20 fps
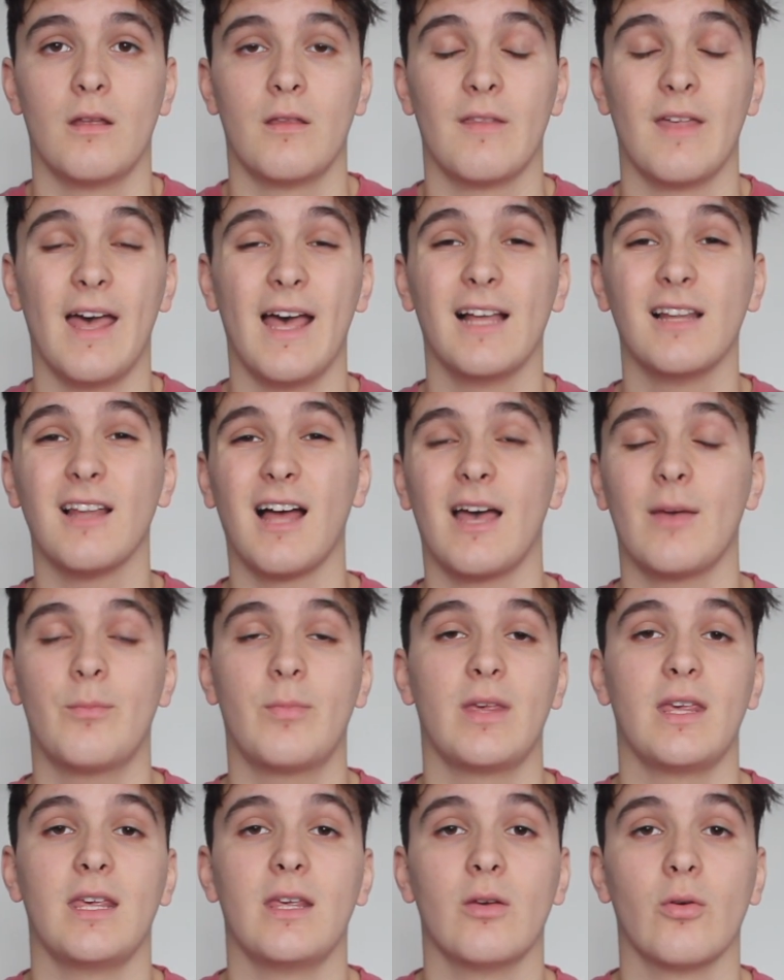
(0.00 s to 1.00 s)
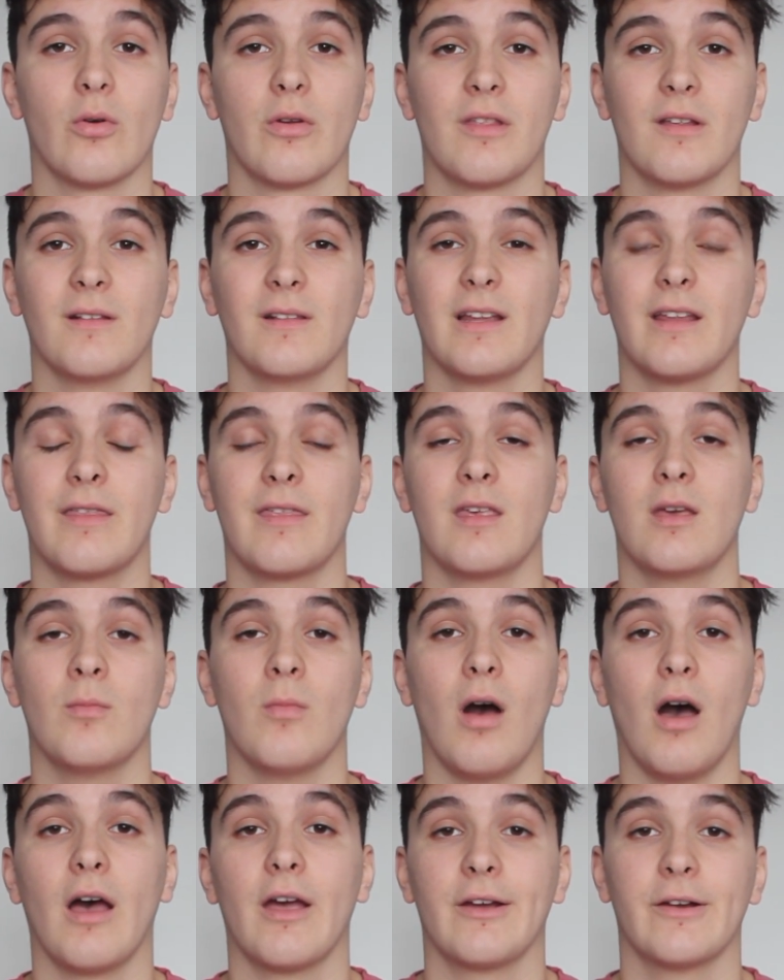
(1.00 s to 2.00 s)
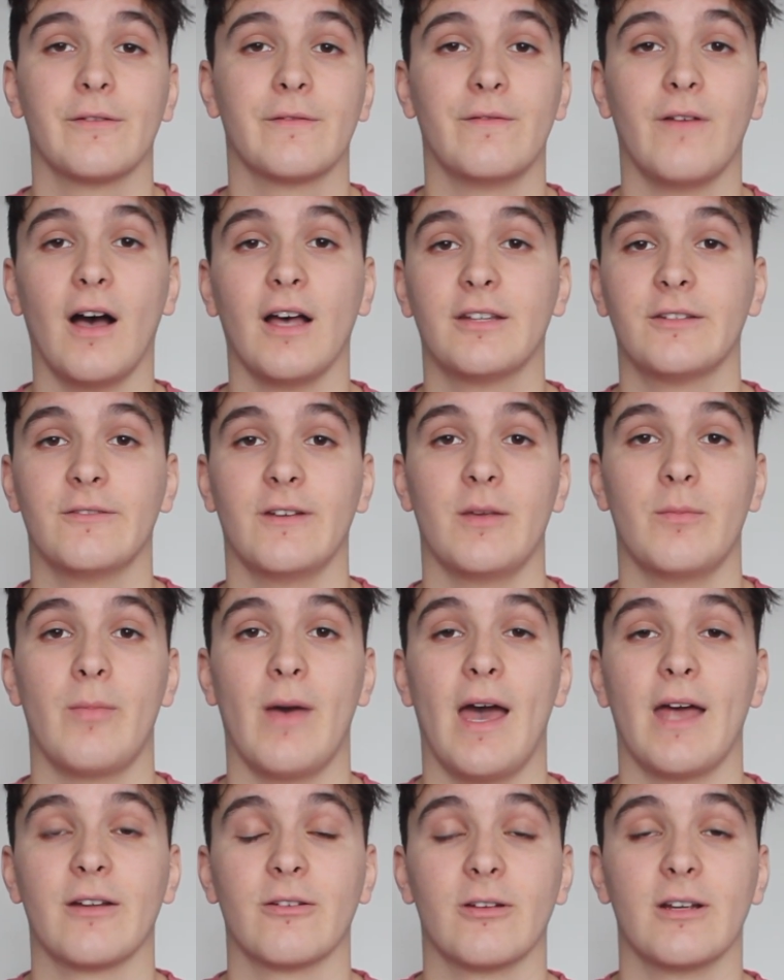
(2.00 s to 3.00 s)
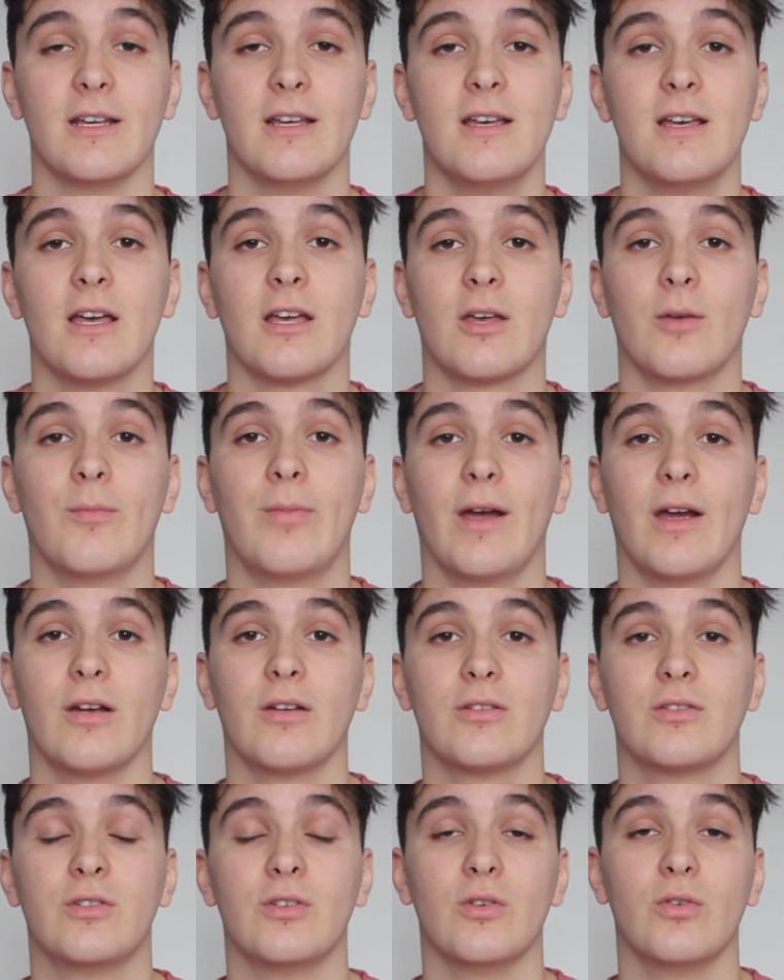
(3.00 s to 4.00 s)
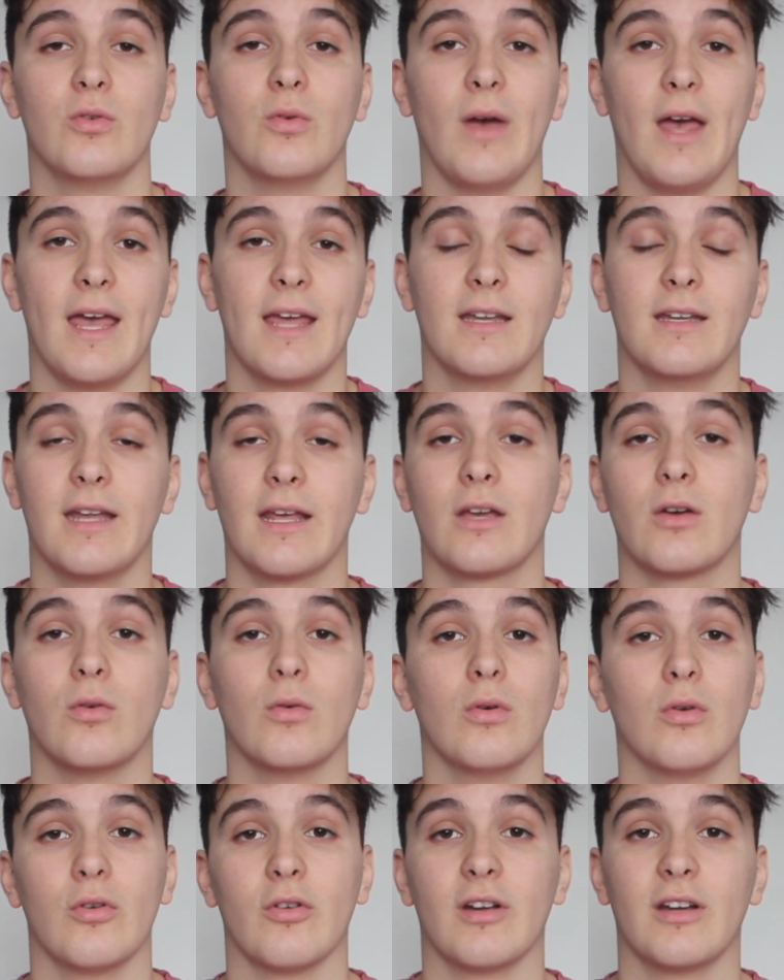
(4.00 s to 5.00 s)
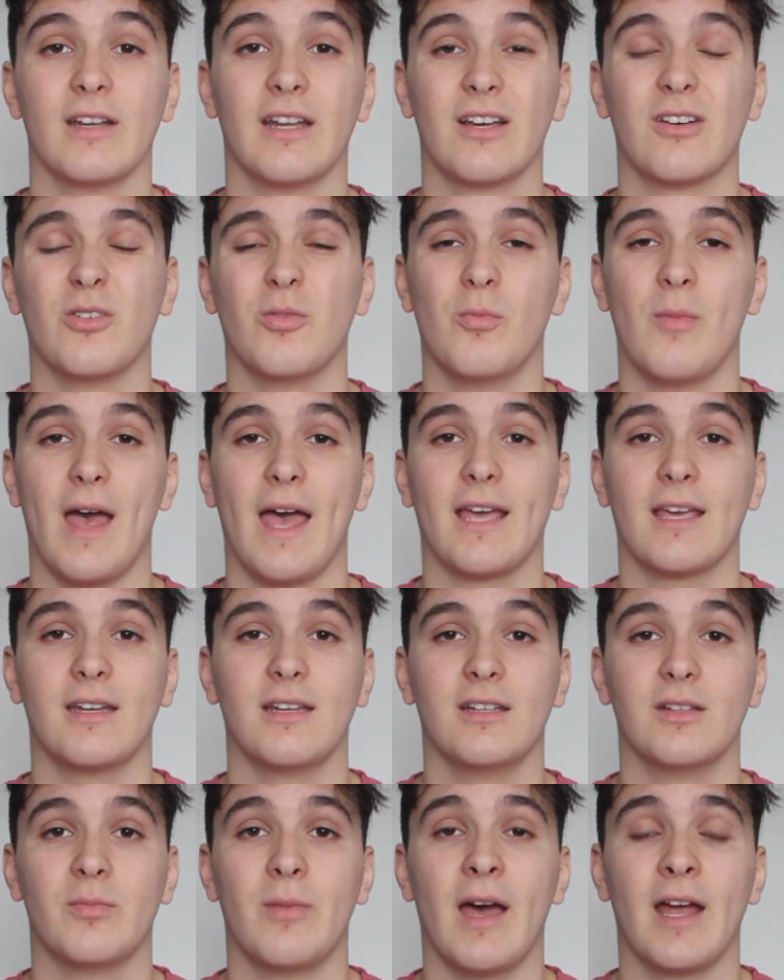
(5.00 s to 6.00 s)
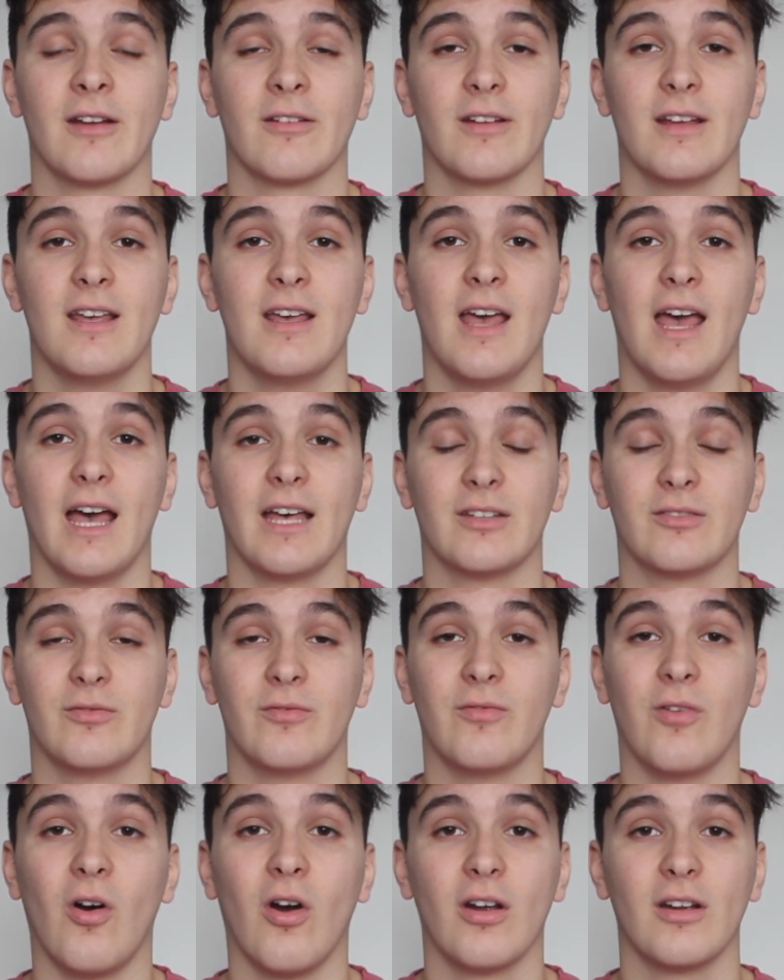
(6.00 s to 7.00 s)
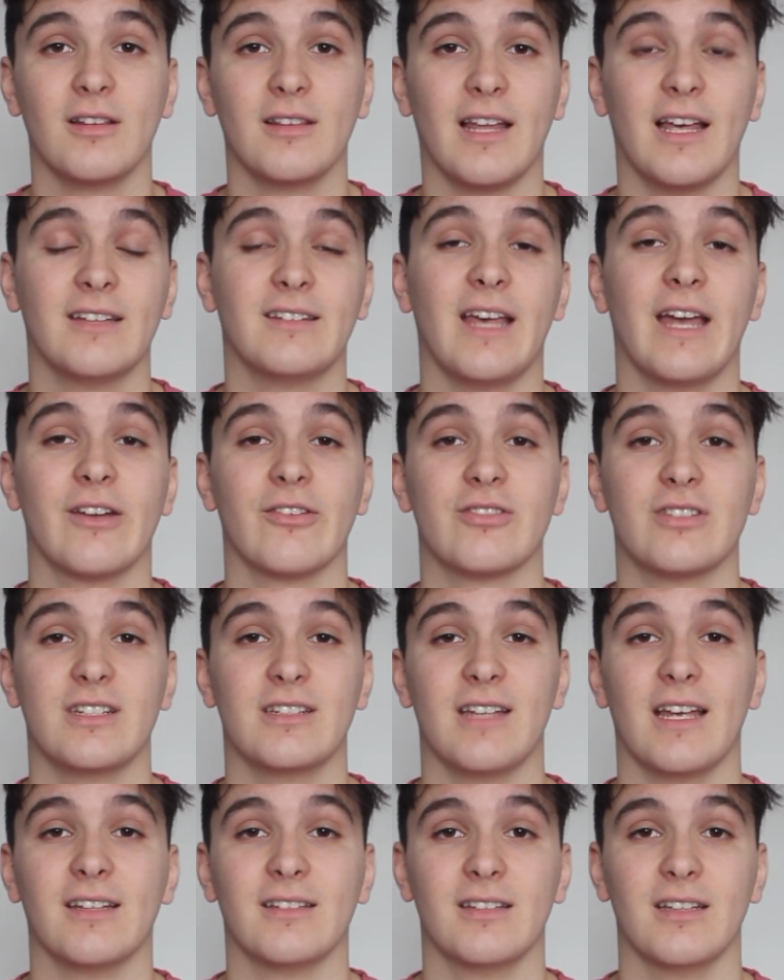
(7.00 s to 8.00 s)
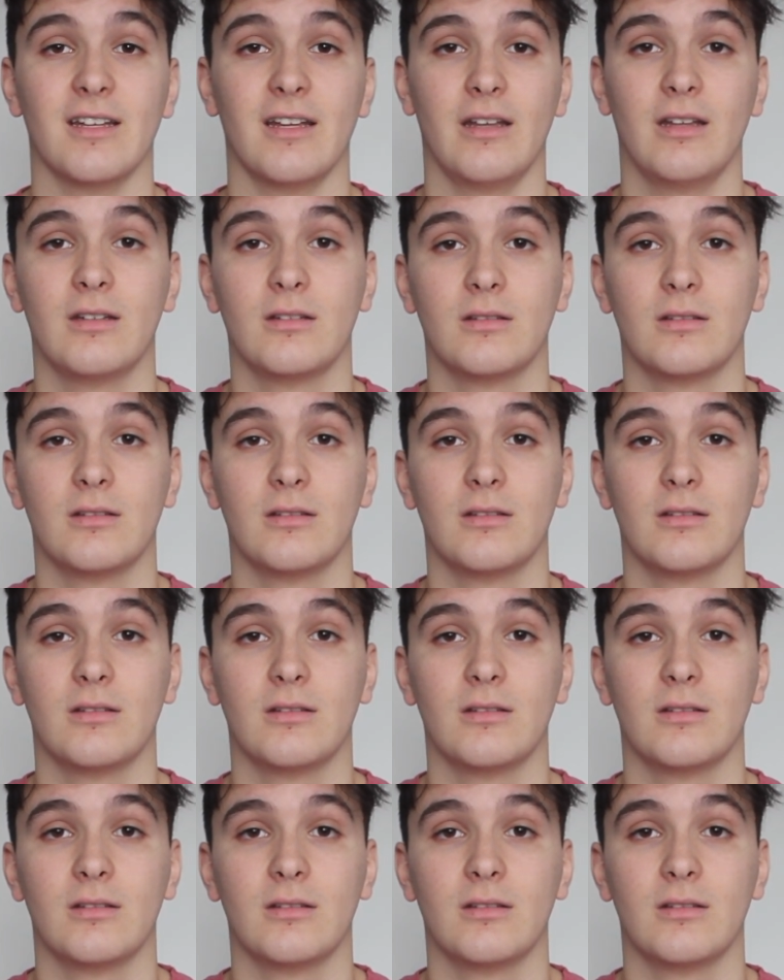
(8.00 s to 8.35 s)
The LiP, or the lithium iron phosphate battery, compared to a nickel or a nickel manganese battery, has far less energy density.